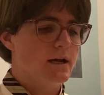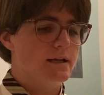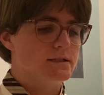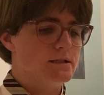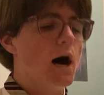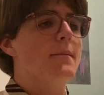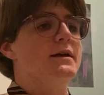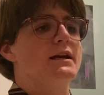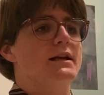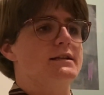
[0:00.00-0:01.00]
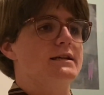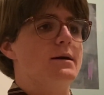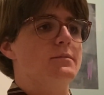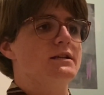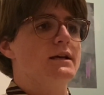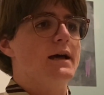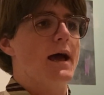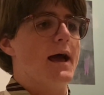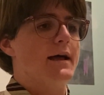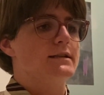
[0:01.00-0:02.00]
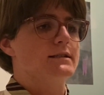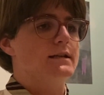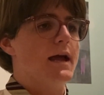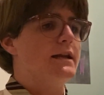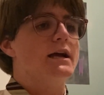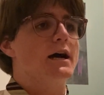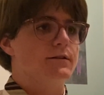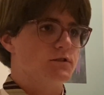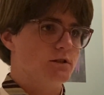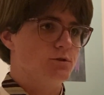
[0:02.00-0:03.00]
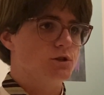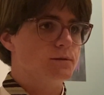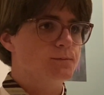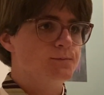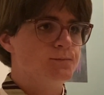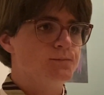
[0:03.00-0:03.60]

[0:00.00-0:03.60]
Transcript: is not making an attempt at any kind of solution.